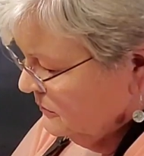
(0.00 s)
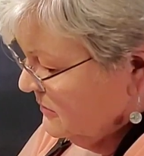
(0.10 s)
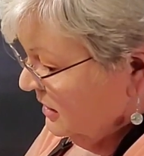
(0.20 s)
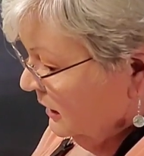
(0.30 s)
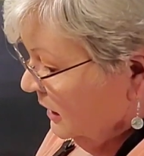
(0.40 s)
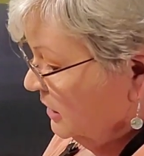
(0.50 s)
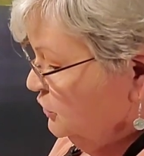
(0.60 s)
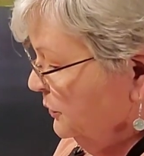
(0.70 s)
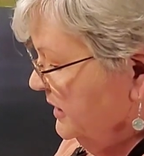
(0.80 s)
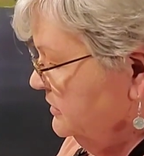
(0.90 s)
And
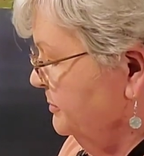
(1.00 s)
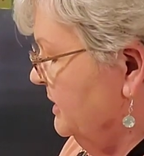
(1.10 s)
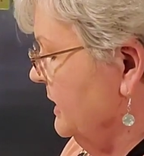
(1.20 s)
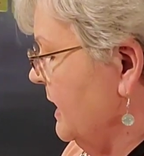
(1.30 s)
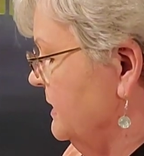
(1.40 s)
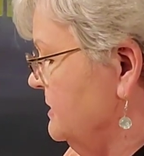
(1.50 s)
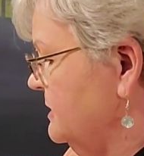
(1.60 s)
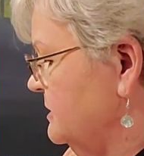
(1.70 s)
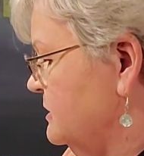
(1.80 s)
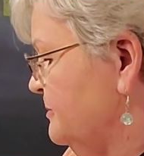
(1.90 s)
I like to keep it
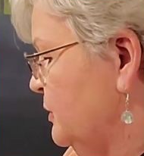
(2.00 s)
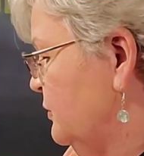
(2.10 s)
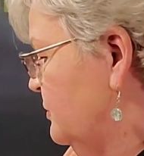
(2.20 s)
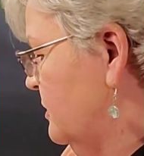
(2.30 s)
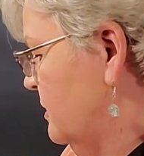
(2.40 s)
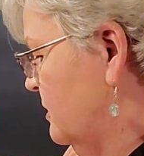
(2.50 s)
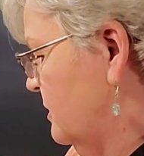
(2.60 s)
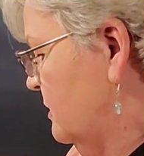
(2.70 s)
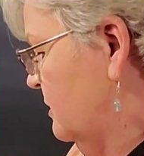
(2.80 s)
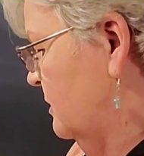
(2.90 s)
in the refrigerator
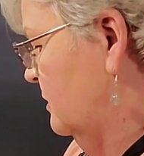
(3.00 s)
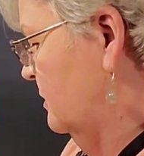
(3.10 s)
because you